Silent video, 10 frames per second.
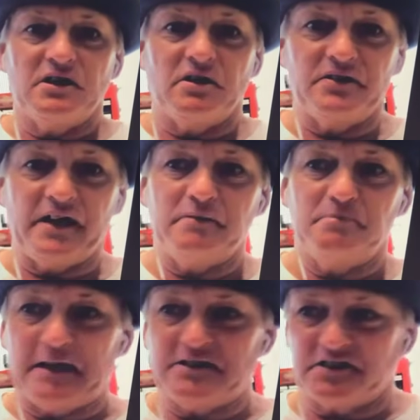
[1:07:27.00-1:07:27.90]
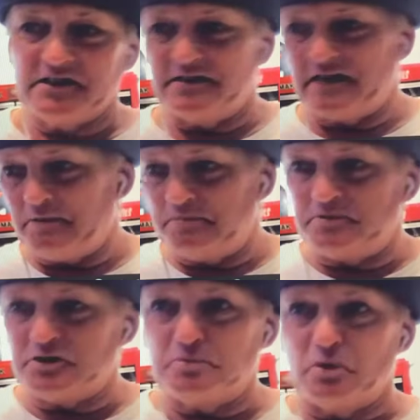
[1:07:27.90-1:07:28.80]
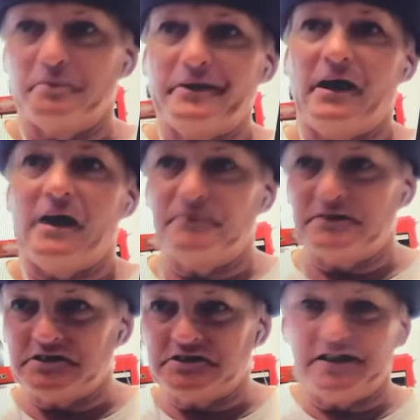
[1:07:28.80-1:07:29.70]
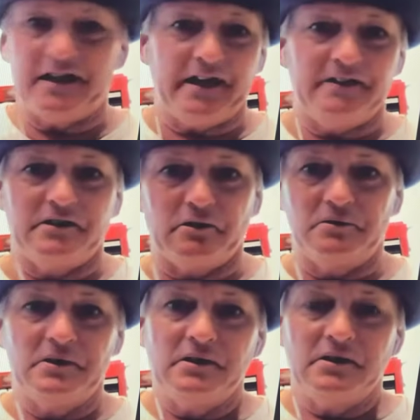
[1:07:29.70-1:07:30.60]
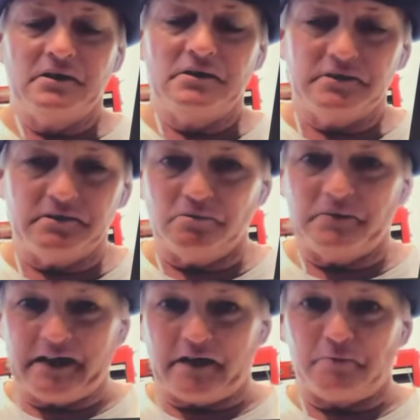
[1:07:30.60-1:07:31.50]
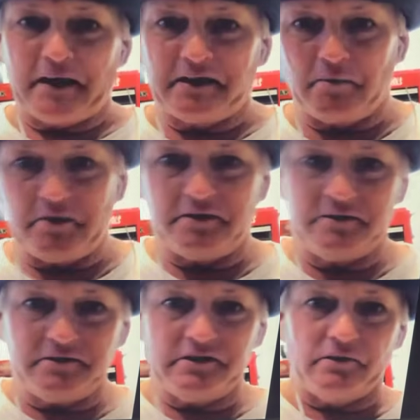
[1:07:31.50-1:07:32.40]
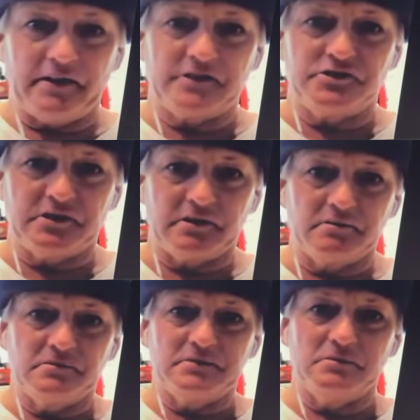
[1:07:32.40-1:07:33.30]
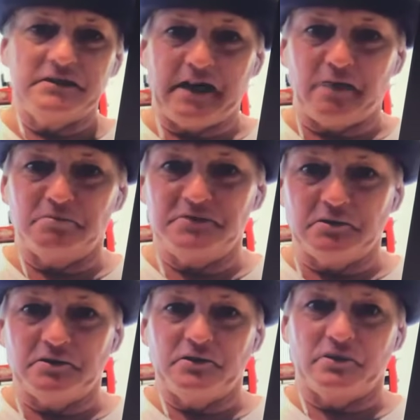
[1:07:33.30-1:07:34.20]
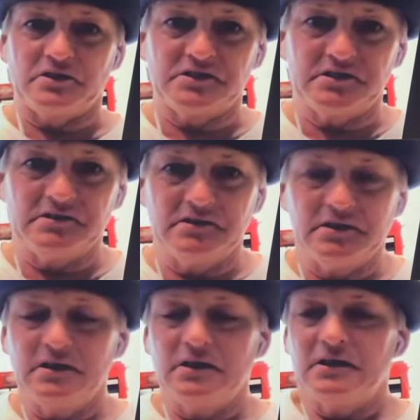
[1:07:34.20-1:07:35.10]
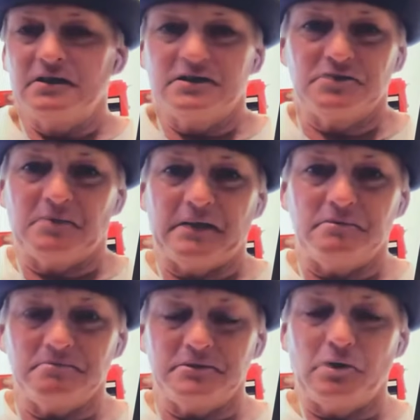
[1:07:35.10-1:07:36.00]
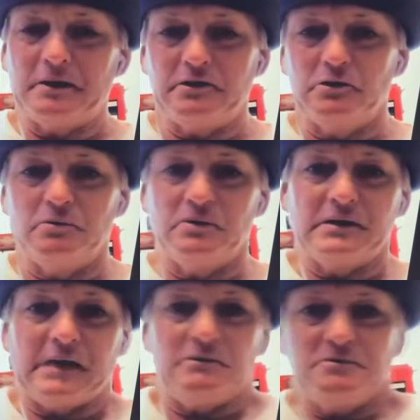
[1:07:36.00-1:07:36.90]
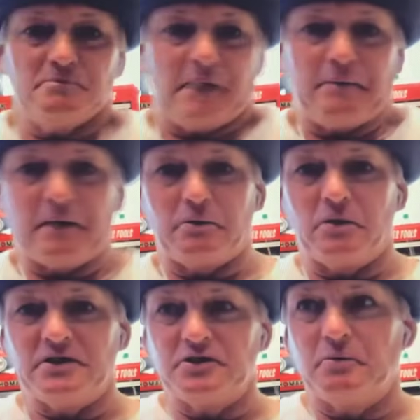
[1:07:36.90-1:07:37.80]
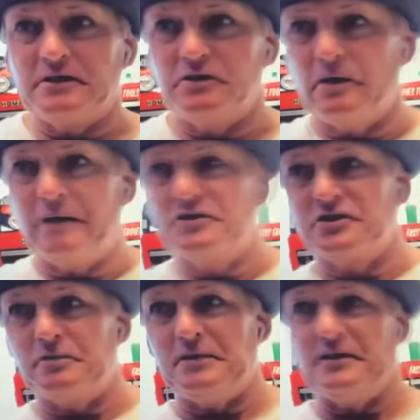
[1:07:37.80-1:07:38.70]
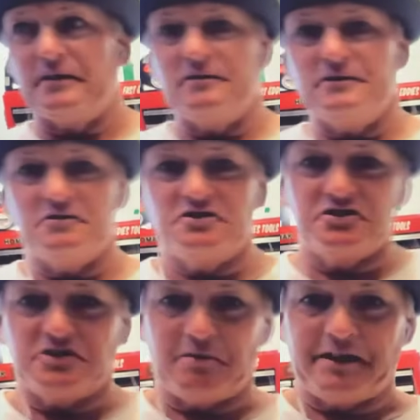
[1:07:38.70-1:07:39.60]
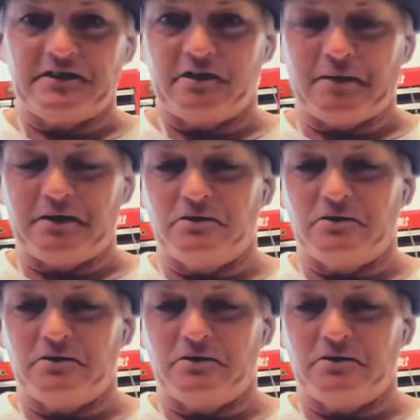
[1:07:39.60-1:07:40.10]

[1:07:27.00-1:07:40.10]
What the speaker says: they just pulled me off and just said, hey, we got a bike coming, next year. We can't deal with yours. Because nobody knew what my bike was. Nobody knew I was going to be there. It was just something I did on my own.